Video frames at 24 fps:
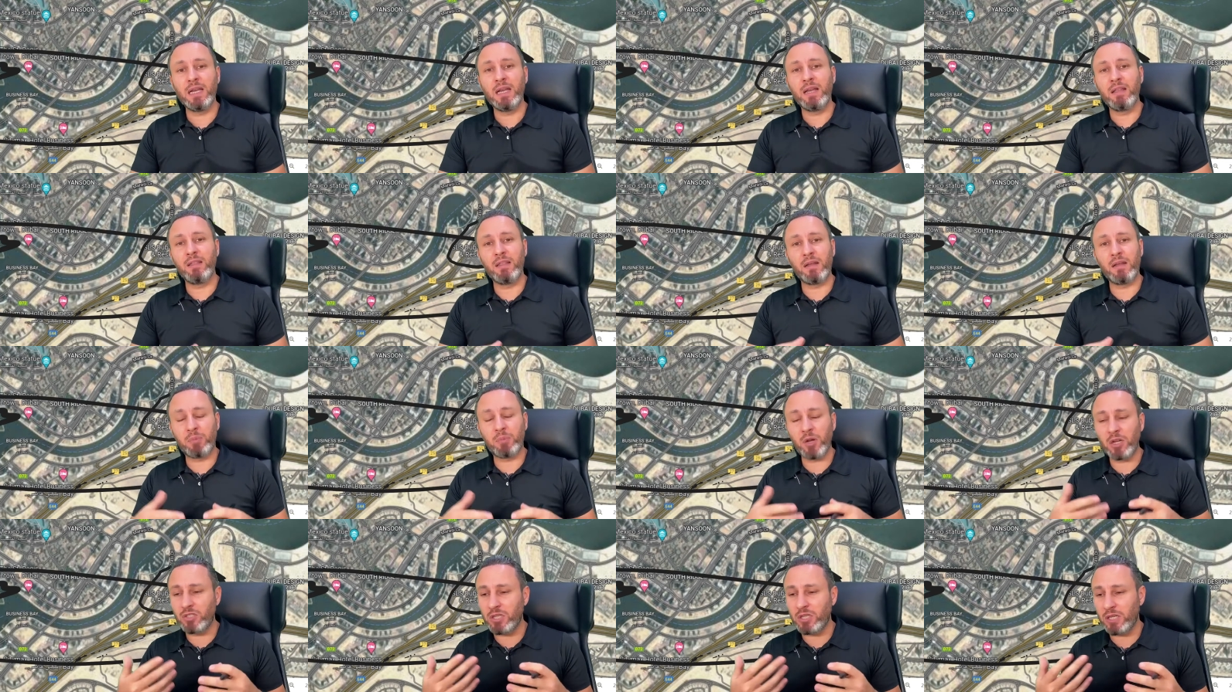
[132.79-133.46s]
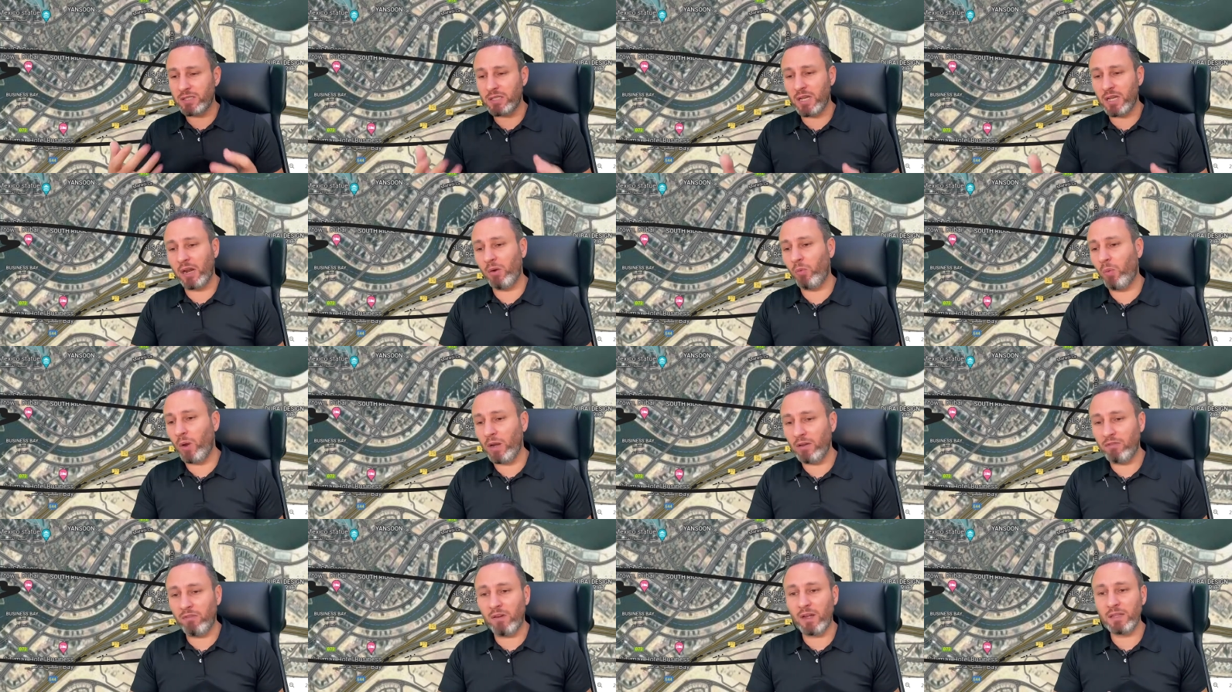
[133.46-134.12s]
Their projects are
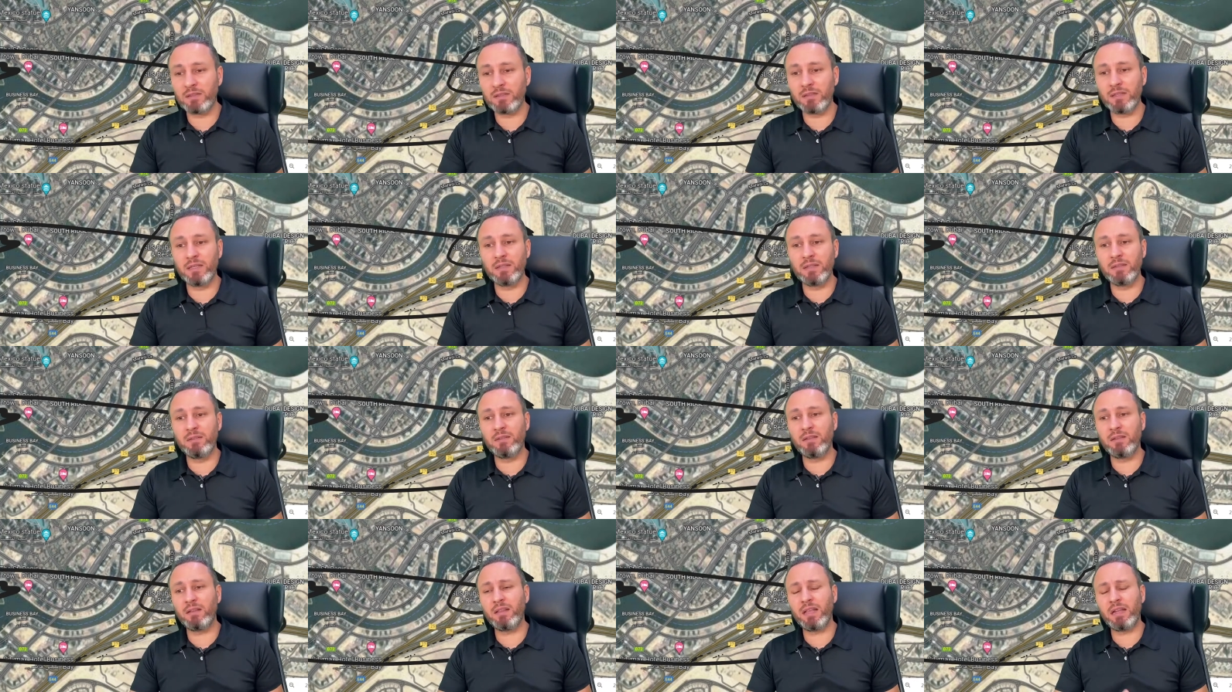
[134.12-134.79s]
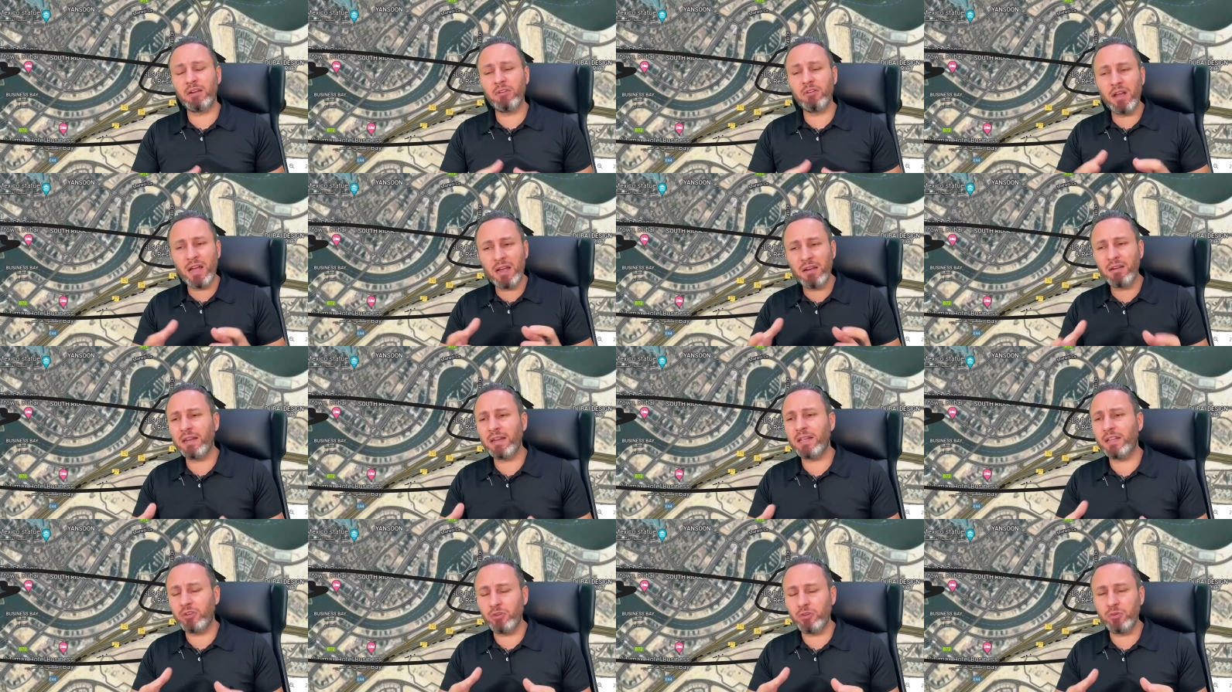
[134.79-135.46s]
well funded. They
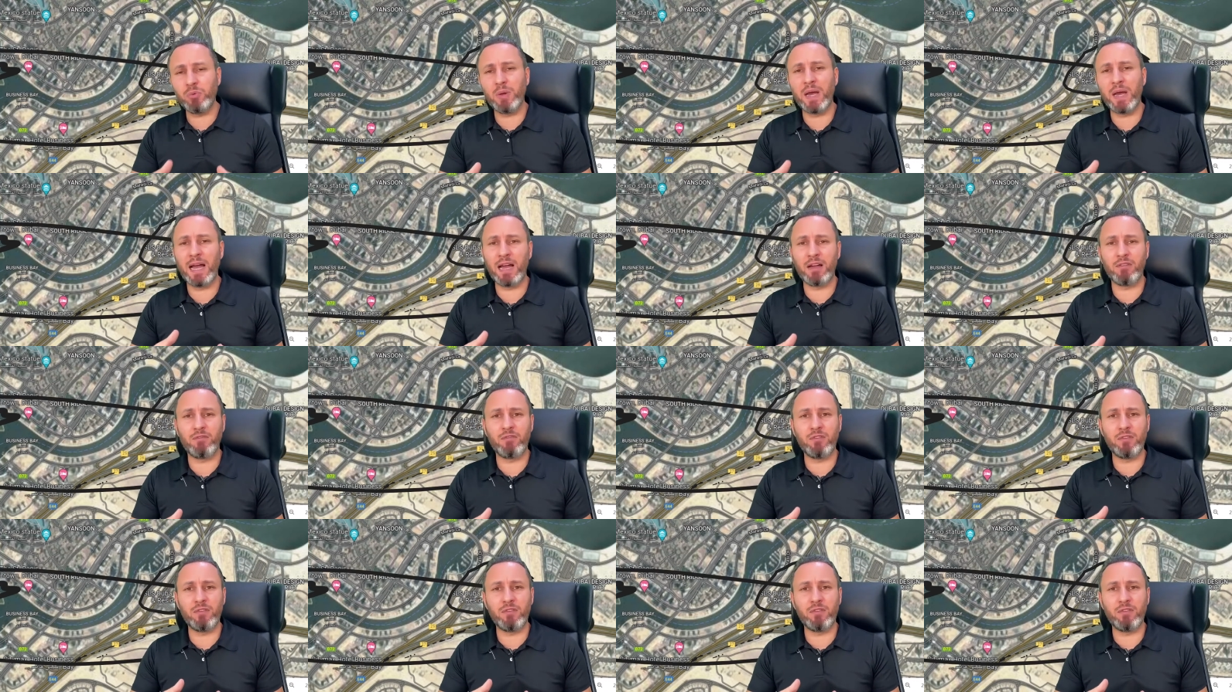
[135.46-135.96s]
rarely do have